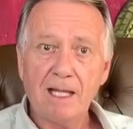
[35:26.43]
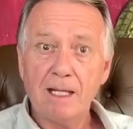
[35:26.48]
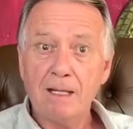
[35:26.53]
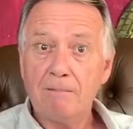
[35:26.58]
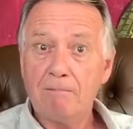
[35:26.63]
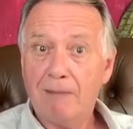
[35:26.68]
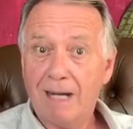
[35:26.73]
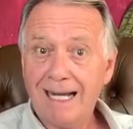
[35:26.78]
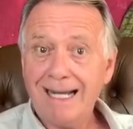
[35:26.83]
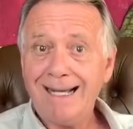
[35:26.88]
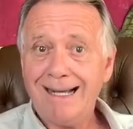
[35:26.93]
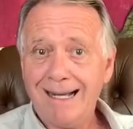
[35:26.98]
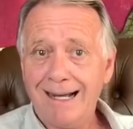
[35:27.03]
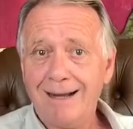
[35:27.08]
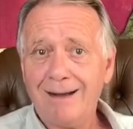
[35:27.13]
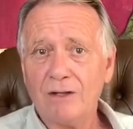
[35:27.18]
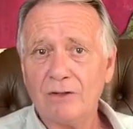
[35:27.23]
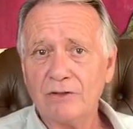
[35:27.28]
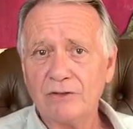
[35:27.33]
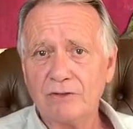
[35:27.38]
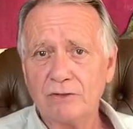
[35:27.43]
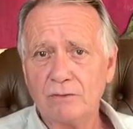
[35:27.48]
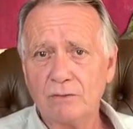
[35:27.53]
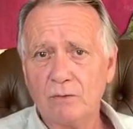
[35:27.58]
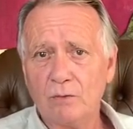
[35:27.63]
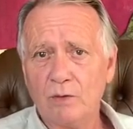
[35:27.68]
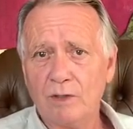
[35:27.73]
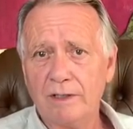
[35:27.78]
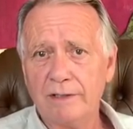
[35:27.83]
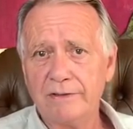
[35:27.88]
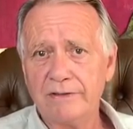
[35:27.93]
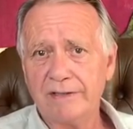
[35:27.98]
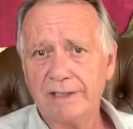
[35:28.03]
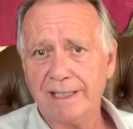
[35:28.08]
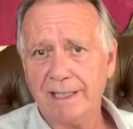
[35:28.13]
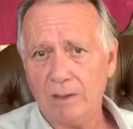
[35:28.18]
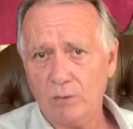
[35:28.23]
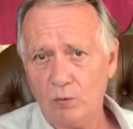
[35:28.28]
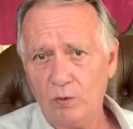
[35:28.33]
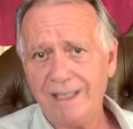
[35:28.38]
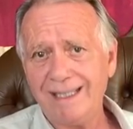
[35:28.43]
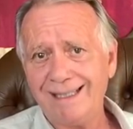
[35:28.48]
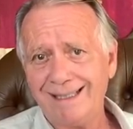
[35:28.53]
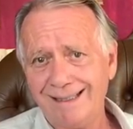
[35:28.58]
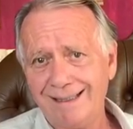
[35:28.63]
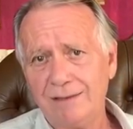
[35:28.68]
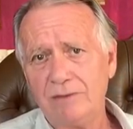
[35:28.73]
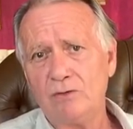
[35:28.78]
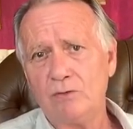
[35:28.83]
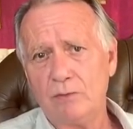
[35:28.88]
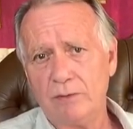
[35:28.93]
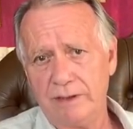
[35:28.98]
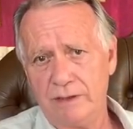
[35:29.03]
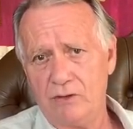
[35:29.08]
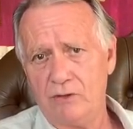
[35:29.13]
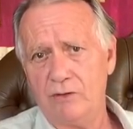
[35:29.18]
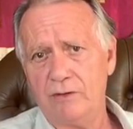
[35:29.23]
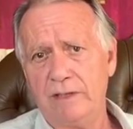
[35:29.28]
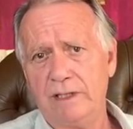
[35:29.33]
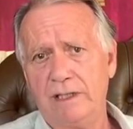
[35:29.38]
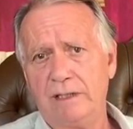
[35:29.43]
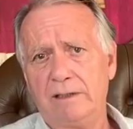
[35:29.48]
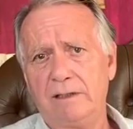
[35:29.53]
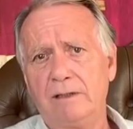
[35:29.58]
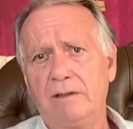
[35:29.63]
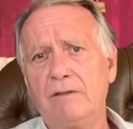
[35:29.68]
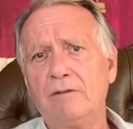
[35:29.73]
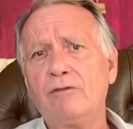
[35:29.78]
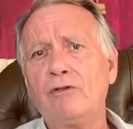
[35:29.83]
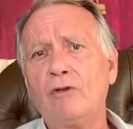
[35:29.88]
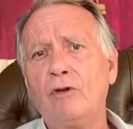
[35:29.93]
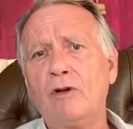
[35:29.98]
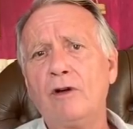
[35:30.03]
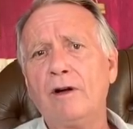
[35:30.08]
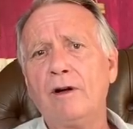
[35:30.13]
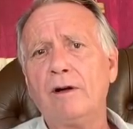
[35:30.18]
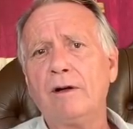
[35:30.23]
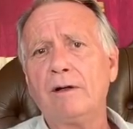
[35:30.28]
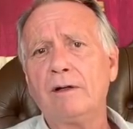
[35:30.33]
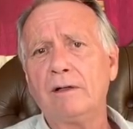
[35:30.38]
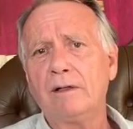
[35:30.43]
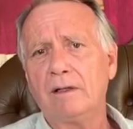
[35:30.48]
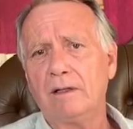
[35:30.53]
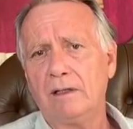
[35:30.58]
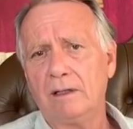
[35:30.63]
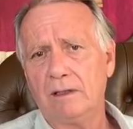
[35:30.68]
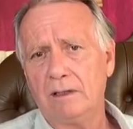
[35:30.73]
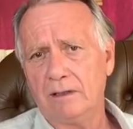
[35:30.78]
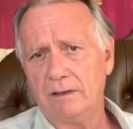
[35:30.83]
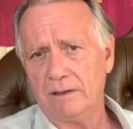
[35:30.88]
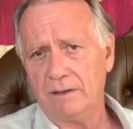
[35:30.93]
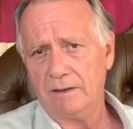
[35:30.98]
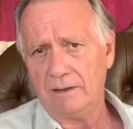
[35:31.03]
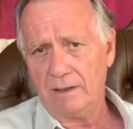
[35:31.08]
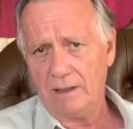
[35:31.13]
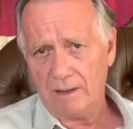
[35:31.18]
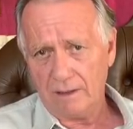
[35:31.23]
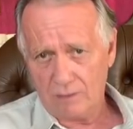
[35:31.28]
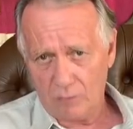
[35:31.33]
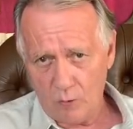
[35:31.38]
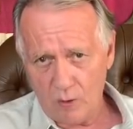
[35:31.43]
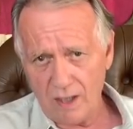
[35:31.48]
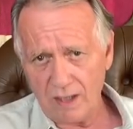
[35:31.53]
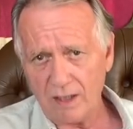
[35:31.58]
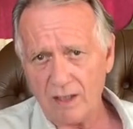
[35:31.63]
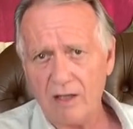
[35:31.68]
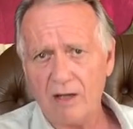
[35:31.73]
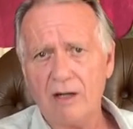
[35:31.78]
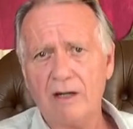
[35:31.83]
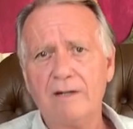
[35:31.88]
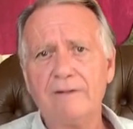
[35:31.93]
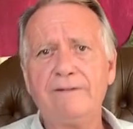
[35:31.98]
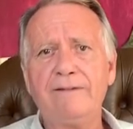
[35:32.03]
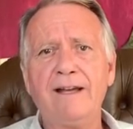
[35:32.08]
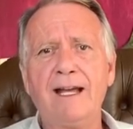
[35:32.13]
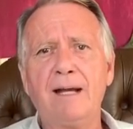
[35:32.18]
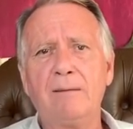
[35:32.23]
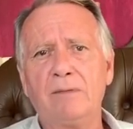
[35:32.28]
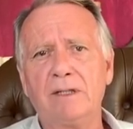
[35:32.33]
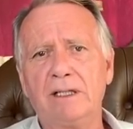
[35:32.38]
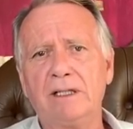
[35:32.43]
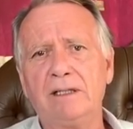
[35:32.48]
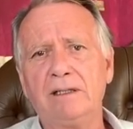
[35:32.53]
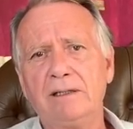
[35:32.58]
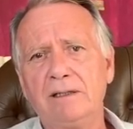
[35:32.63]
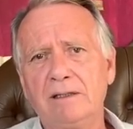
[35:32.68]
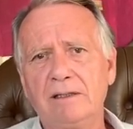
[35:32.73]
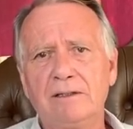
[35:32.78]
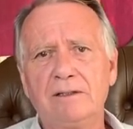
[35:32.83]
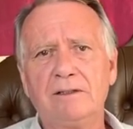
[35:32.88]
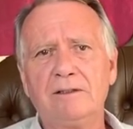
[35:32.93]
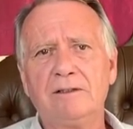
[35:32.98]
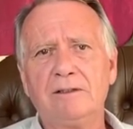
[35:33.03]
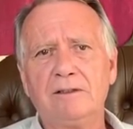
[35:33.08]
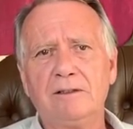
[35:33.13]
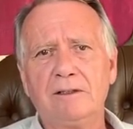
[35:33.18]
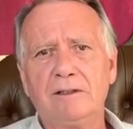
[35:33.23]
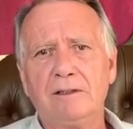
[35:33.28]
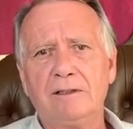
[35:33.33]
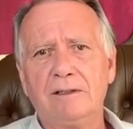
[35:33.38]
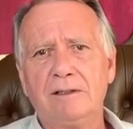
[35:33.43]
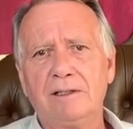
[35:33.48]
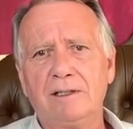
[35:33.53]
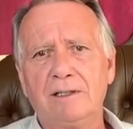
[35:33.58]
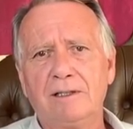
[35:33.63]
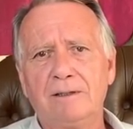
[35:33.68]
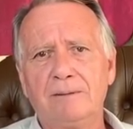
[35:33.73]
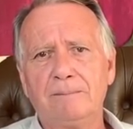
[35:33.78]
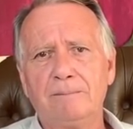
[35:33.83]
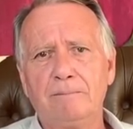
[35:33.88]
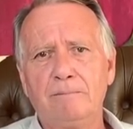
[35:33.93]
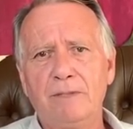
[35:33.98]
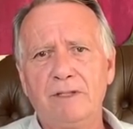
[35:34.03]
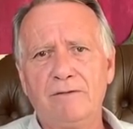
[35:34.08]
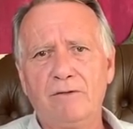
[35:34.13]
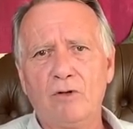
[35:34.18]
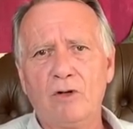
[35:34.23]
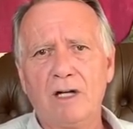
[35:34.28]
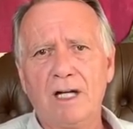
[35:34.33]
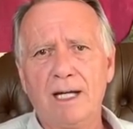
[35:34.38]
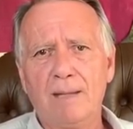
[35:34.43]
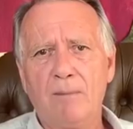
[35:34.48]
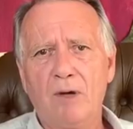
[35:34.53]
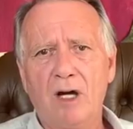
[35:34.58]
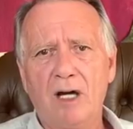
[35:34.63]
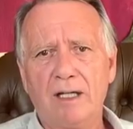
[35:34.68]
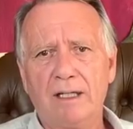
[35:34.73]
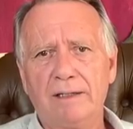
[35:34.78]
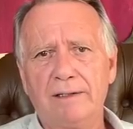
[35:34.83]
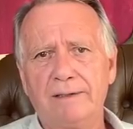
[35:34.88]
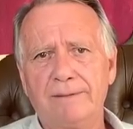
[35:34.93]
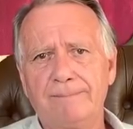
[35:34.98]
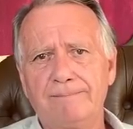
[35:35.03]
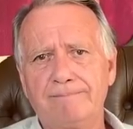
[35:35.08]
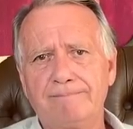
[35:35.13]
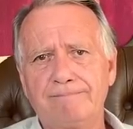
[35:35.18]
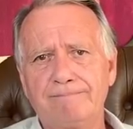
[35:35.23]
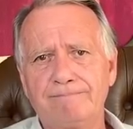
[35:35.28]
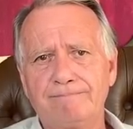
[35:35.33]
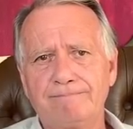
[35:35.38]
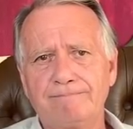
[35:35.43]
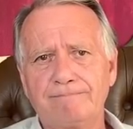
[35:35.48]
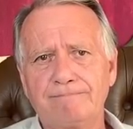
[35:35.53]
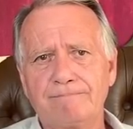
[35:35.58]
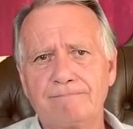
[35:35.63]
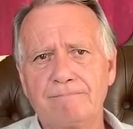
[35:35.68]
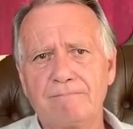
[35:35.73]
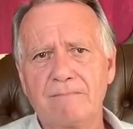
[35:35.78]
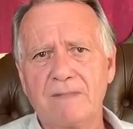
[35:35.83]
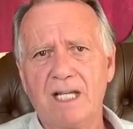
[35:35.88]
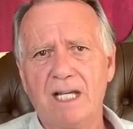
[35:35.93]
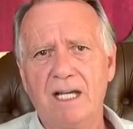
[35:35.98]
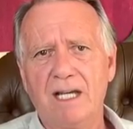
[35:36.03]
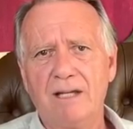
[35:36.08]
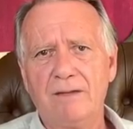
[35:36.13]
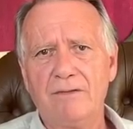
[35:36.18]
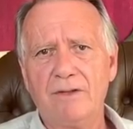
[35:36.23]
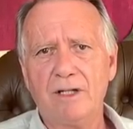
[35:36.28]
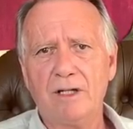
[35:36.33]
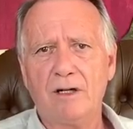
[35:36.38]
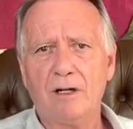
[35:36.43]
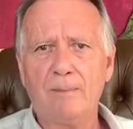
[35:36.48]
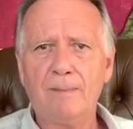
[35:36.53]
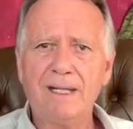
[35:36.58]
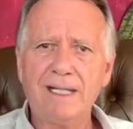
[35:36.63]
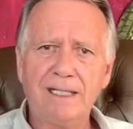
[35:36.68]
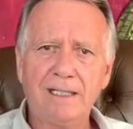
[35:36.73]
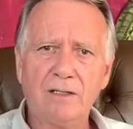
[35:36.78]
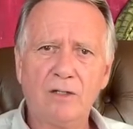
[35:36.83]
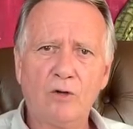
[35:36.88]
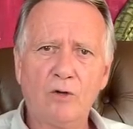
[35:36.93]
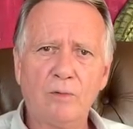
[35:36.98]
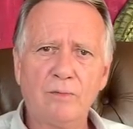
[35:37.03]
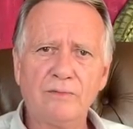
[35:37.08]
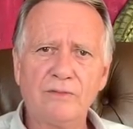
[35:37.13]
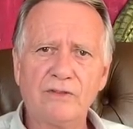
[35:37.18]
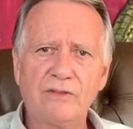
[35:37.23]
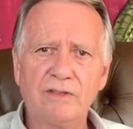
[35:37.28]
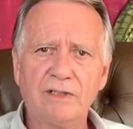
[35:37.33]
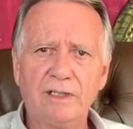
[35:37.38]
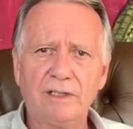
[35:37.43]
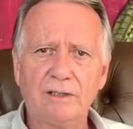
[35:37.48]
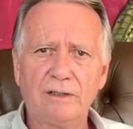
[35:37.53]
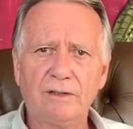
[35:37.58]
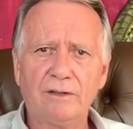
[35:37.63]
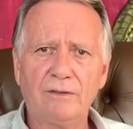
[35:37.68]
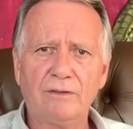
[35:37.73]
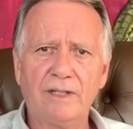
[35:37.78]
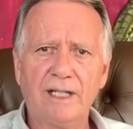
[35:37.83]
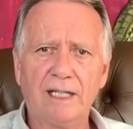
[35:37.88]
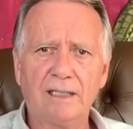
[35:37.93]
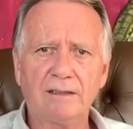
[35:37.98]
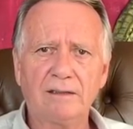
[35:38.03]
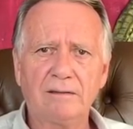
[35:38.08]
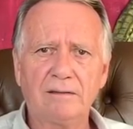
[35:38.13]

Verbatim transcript: My house was a weekend retreat for uh, a Guadalajara family um, before I bought it. And there are many homes here that